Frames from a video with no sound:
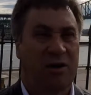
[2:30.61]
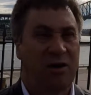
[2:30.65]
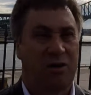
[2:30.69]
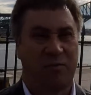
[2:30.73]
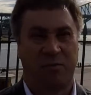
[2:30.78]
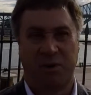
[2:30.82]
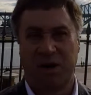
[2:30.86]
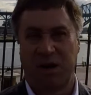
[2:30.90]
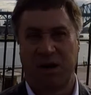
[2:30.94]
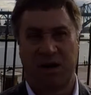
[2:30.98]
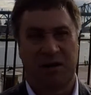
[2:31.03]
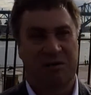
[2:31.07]

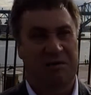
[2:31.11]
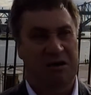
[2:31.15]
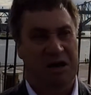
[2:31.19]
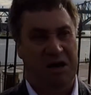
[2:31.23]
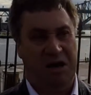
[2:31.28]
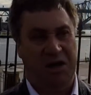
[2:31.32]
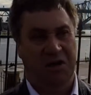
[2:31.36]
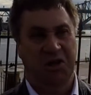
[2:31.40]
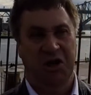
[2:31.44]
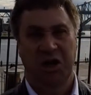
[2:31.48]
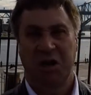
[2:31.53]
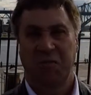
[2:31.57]
Could be
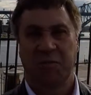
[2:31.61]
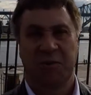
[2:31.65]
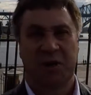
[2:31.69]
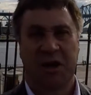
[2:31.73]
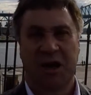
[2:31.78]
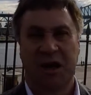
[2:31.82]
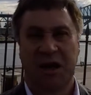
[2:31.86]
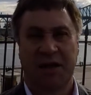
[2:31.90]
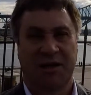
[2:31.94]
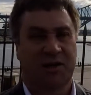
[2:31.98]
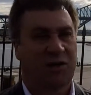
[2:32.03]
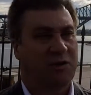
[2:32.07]
a
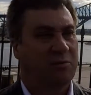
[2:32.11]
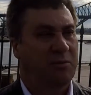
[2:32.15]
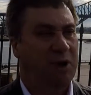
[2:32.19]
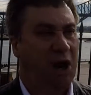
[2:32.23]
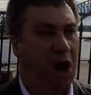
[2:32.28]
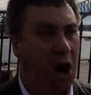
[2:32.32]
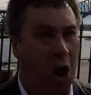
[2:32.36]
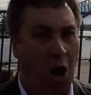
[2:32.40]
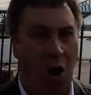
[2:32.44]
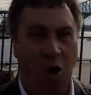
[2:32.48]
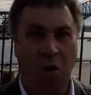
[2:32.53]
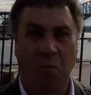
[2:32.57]
GPS, could be a
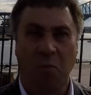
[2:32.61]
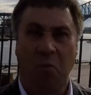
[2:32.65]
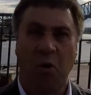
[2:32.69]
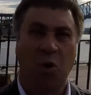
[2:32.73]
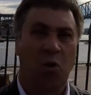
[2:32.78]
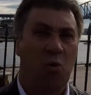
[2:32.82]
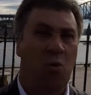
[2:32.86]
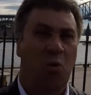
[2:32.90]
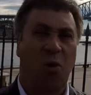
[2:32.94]
logbook,